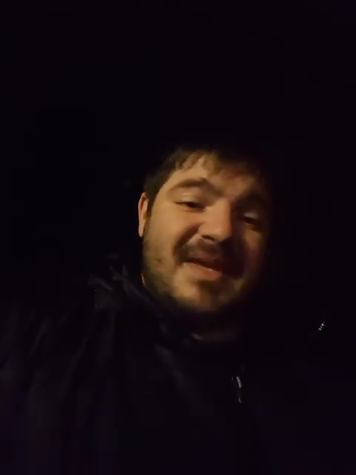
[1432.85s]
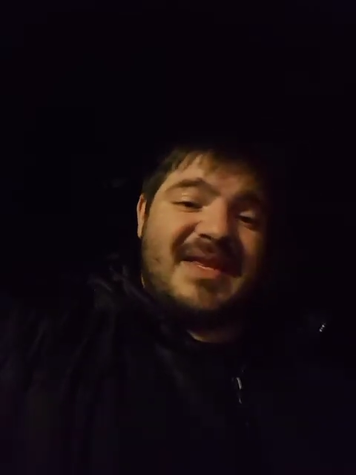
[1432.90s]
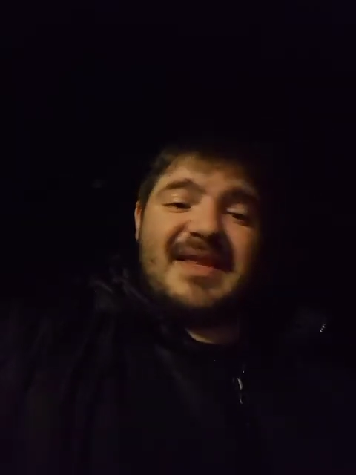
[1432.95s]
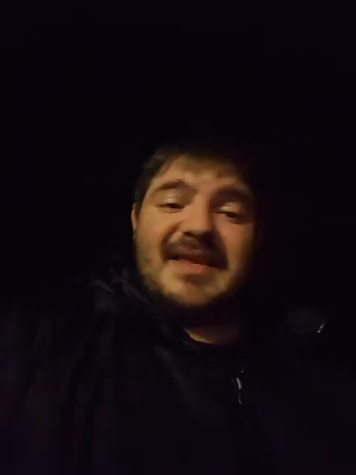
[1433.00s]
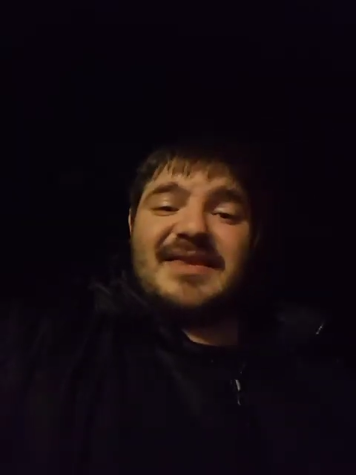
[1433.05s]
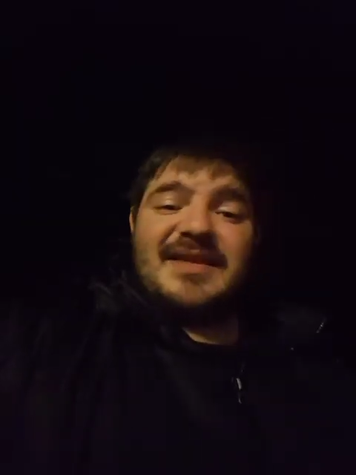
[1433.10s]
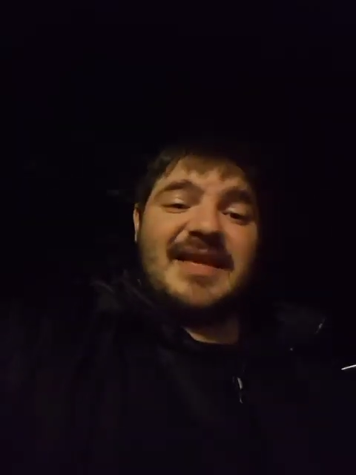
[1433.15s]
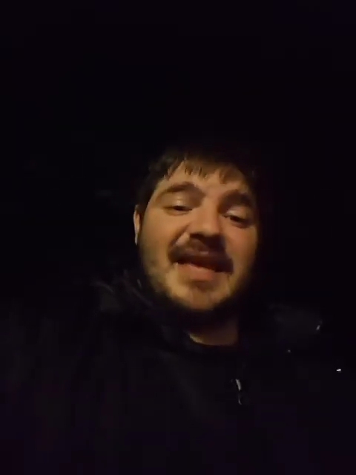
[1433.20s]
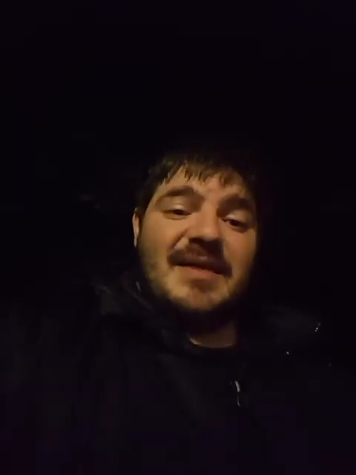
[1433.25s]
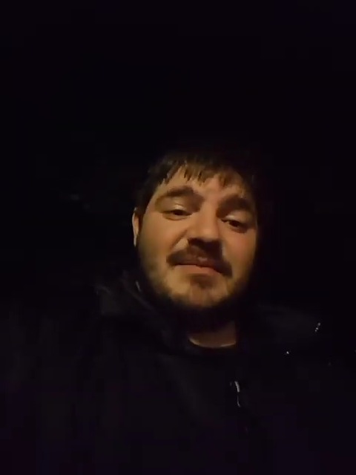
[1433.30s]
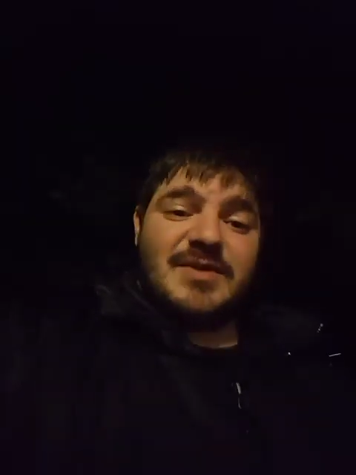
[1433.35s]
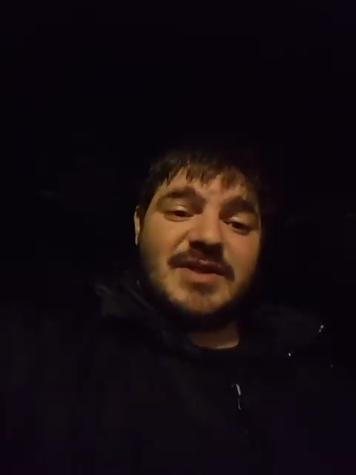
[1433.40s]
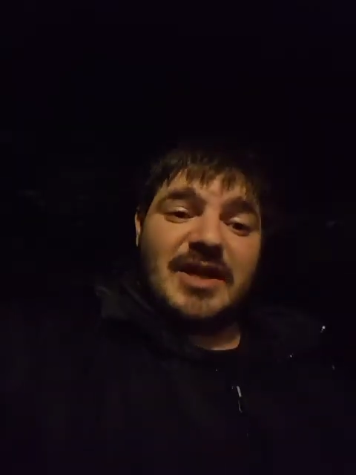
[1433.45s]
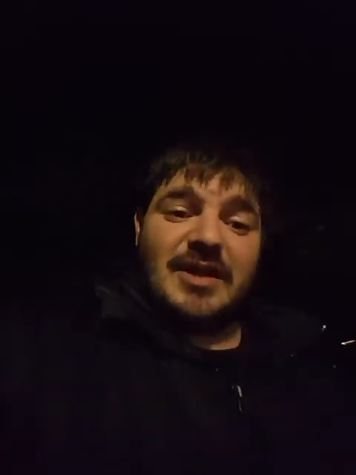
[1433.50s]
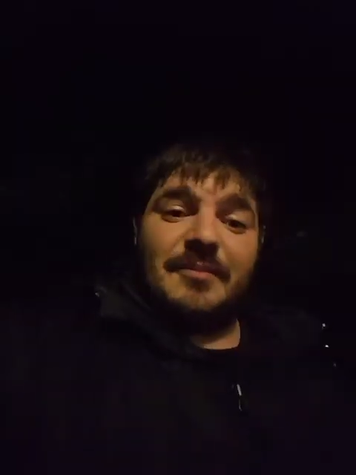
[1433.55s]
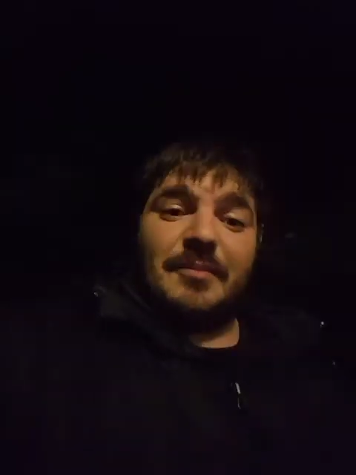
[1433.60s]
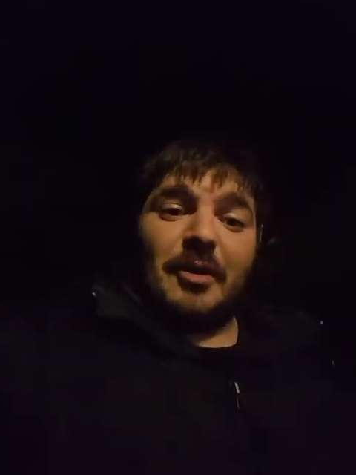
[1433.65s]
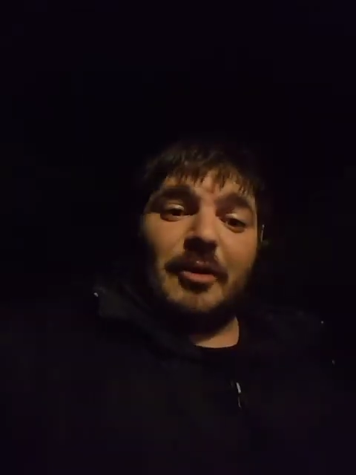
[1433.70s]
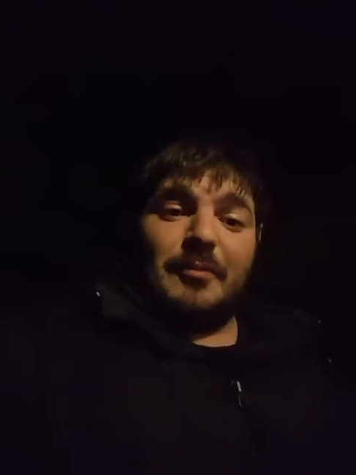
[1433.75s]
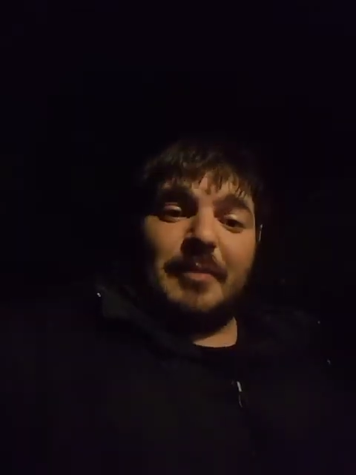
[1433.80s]
mean that the game's
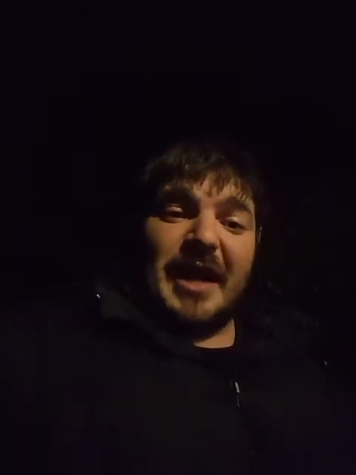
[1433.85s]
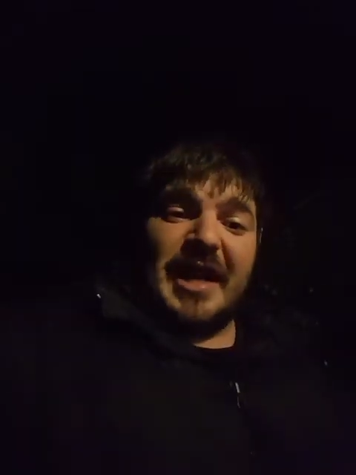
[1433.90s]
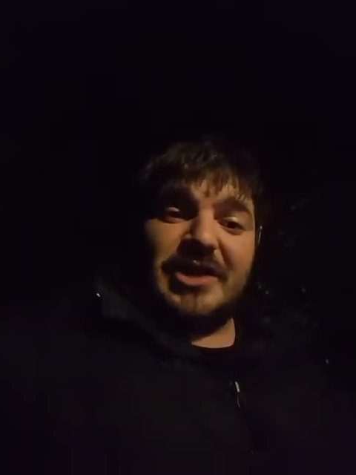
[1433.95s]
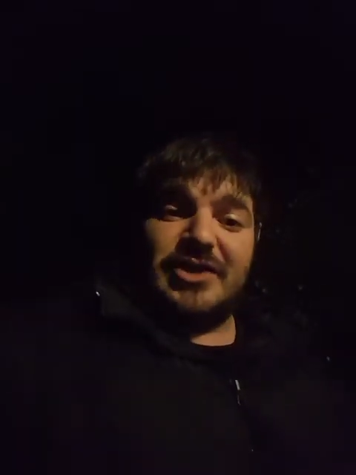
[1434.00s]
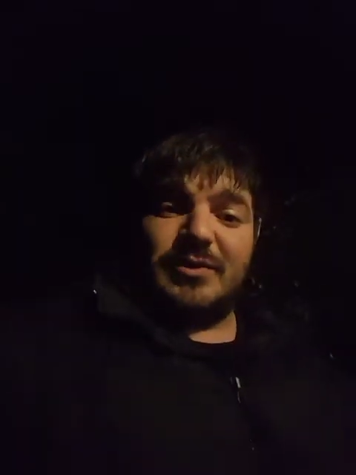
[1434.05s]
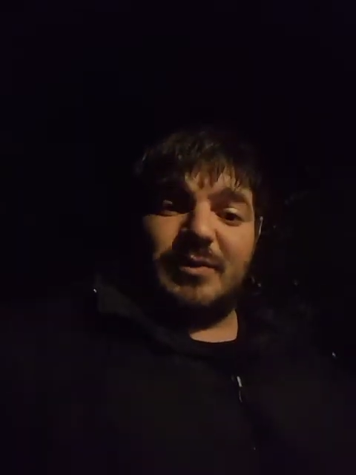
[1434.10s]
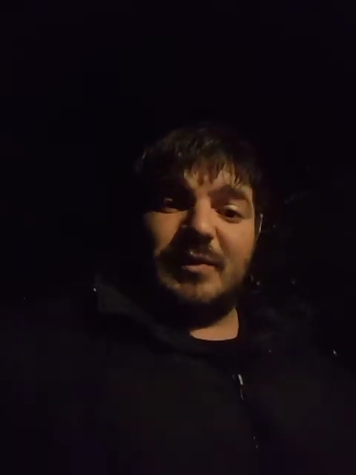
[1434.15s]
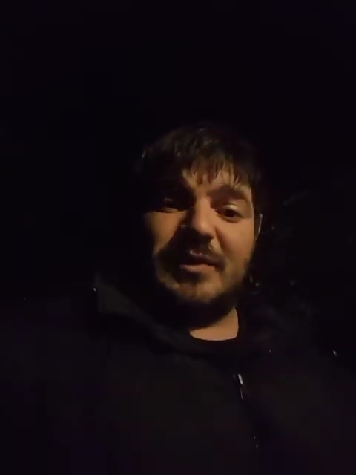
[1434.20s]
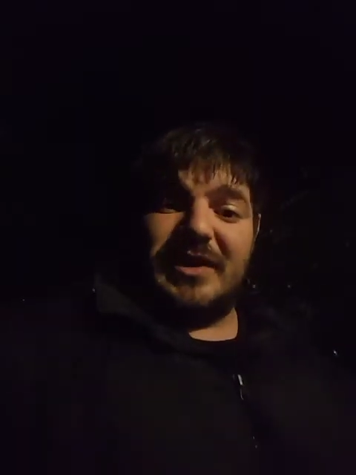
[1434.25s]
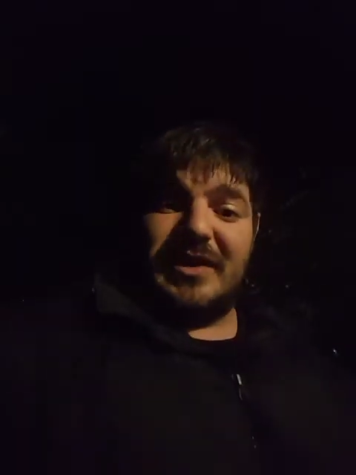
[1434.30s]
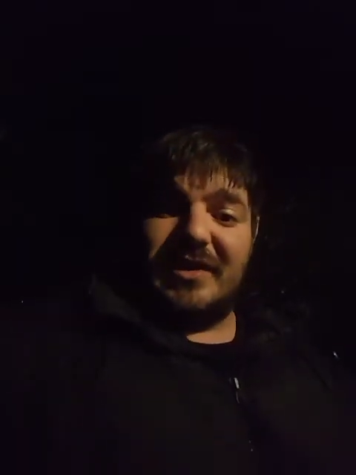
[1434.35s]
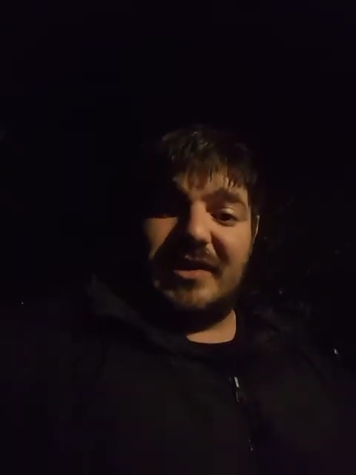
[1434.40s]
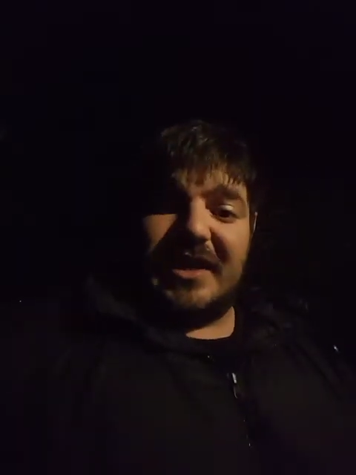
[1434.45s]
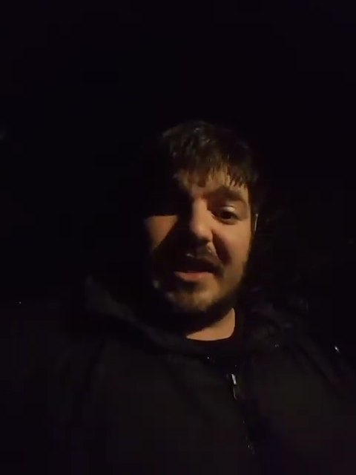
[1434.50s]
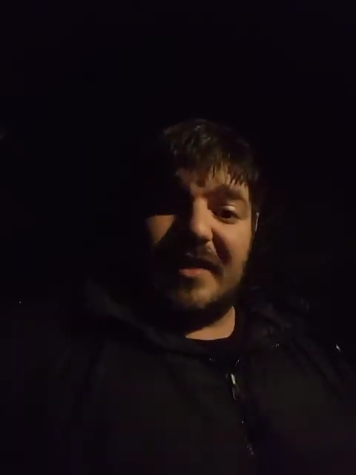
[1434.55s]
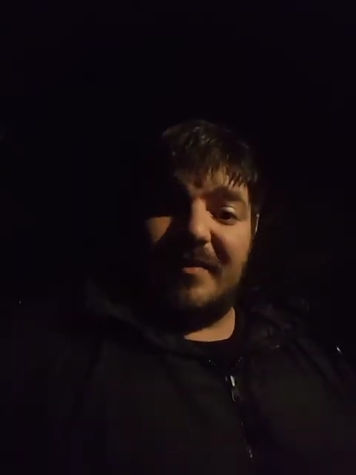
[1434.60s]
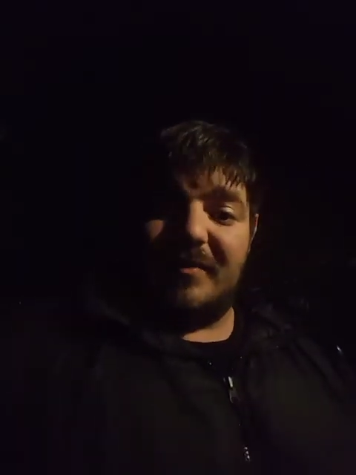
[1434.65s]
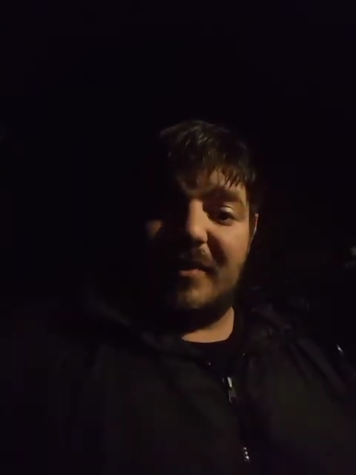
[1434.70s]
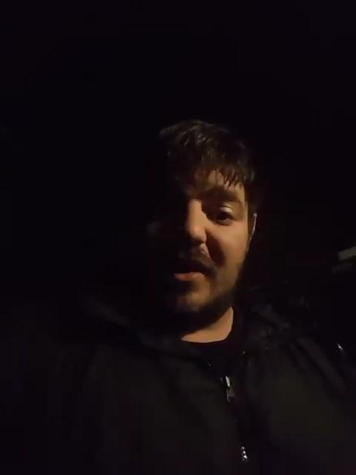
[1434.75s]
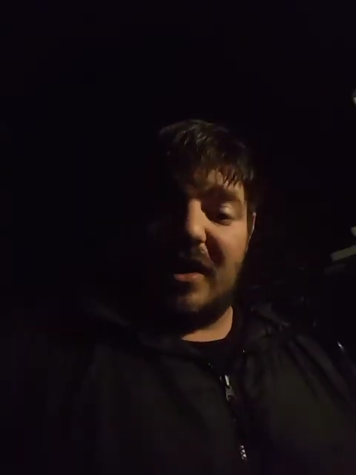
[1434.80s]
going to perpetually
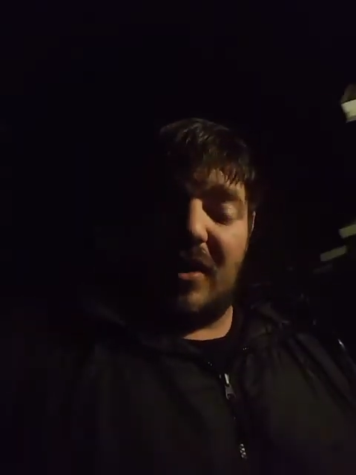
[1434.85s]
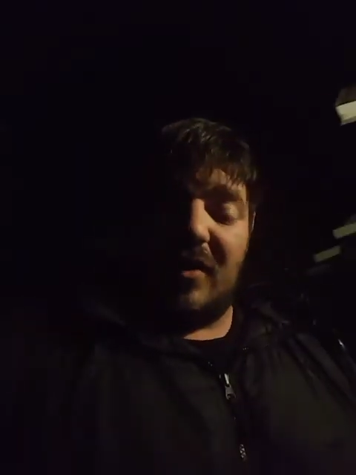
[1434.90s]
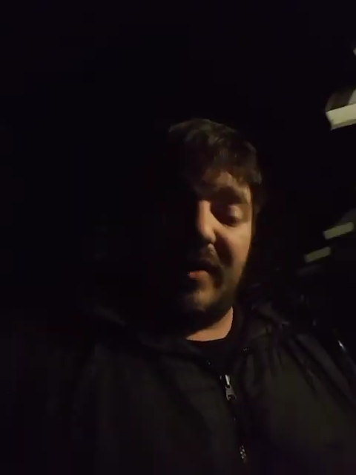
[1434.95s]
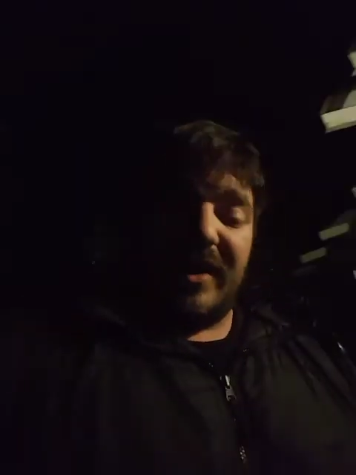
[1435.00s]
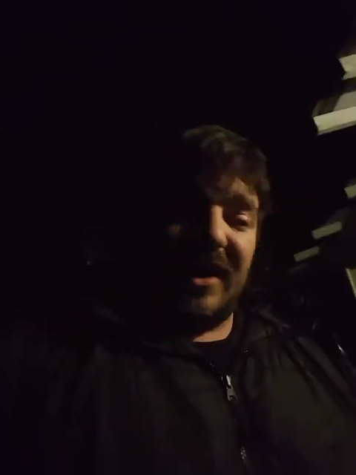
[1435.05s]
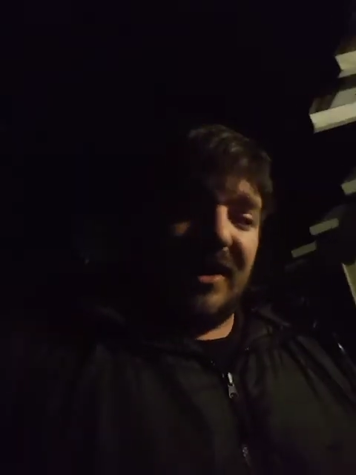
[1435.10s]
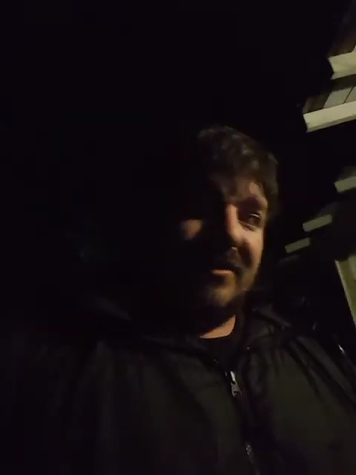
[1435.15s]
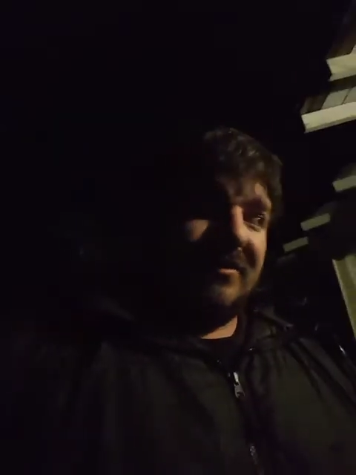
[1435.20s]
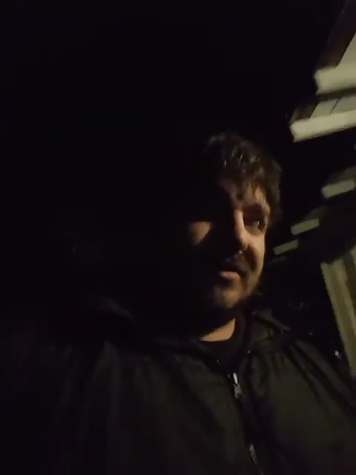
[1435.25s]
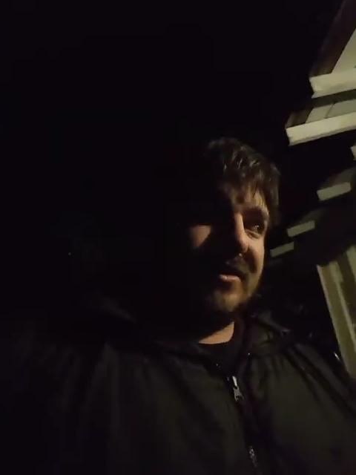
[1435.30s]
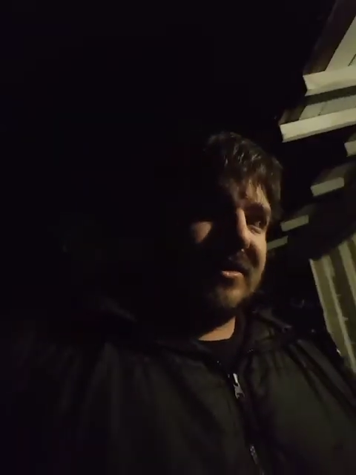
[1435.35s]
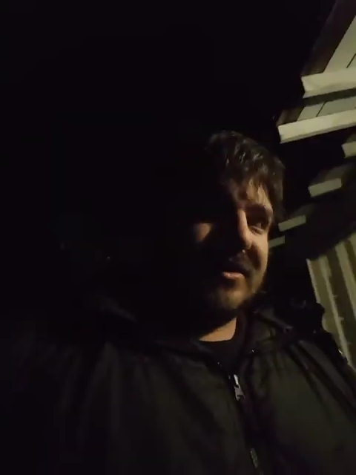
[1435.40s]
keep going?